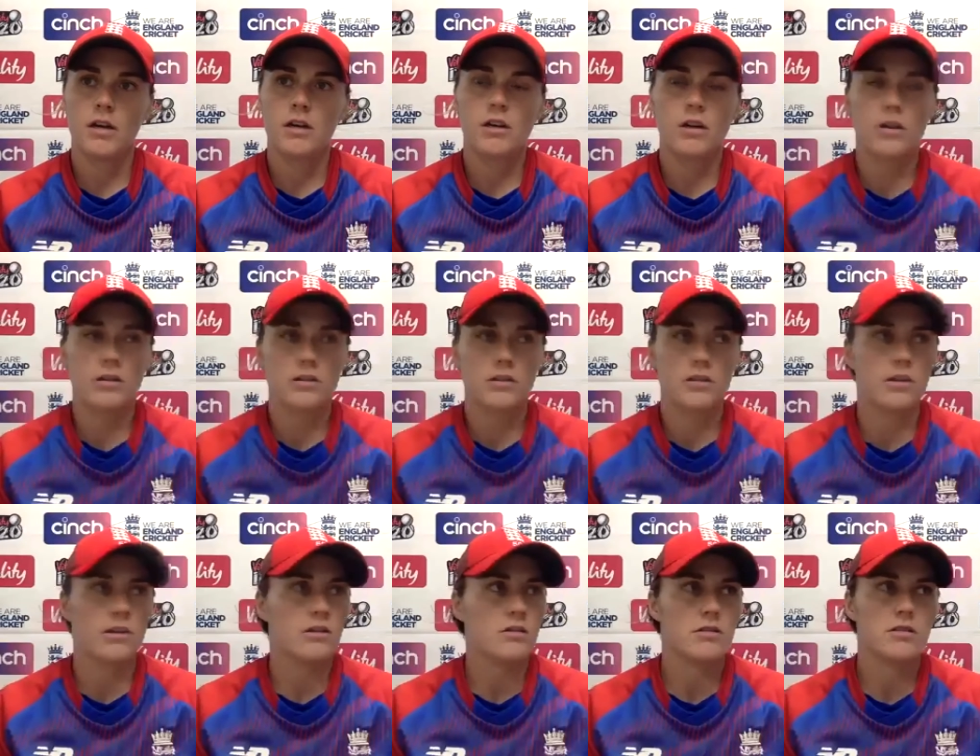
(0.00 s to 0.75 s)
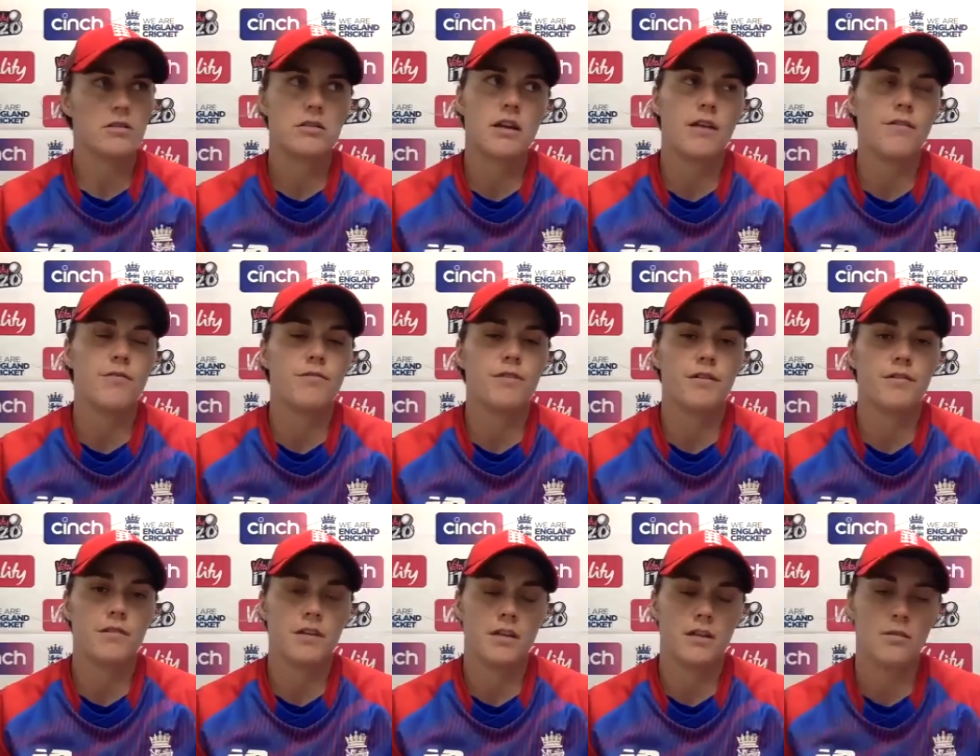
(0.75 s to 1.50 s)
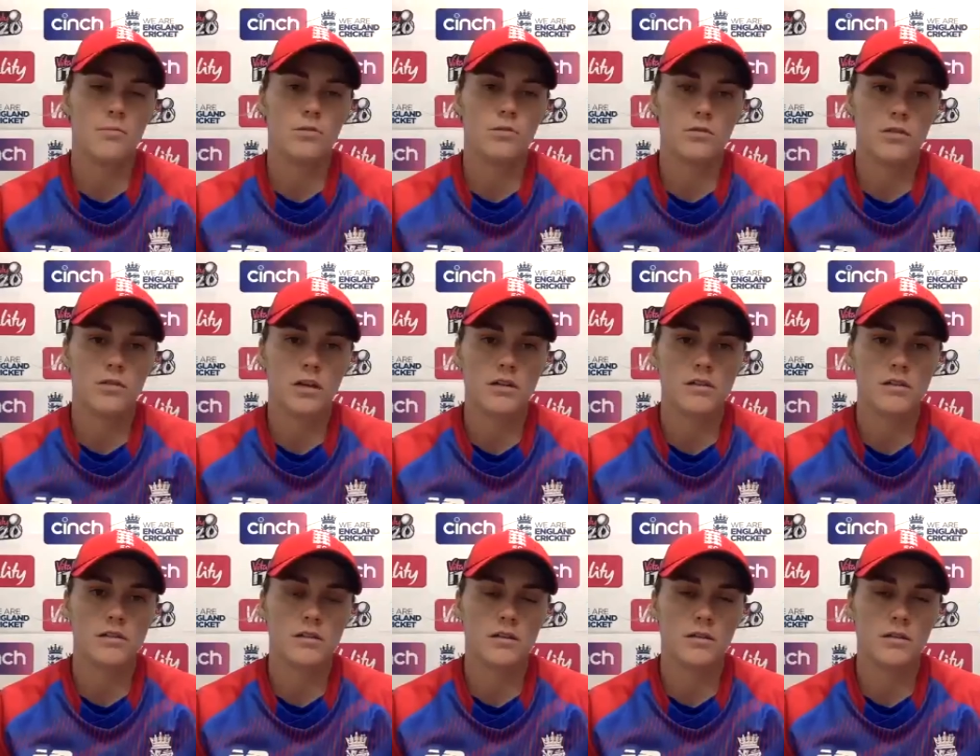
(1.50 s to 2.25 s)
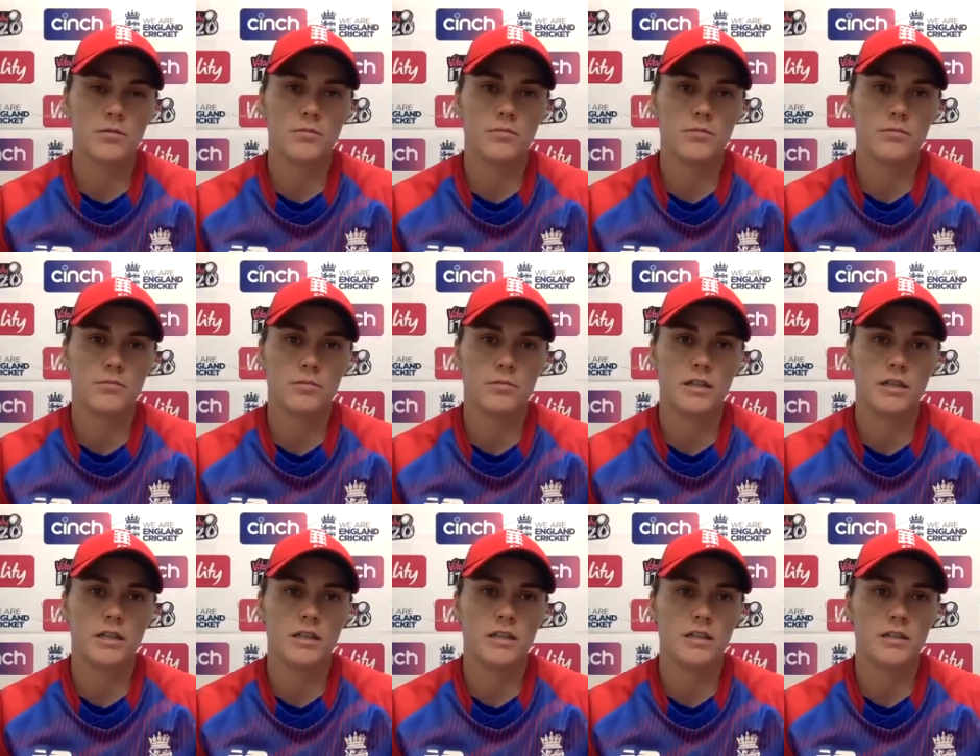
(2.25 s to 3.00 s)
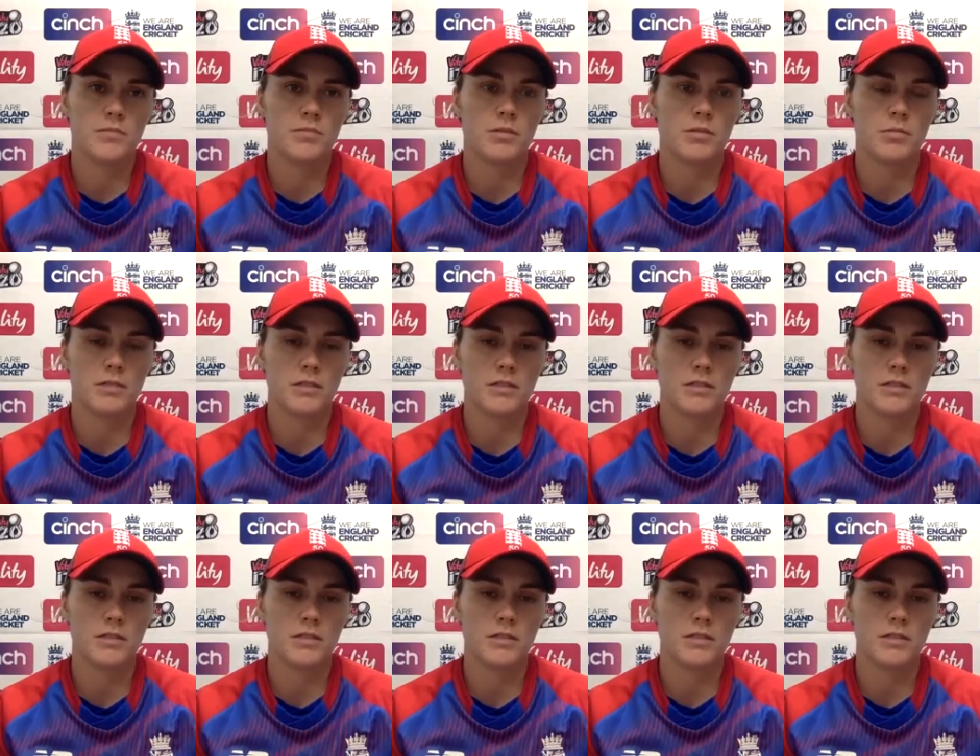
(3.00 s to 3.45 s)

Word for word: got us those 10, 15 more runs that we needed probably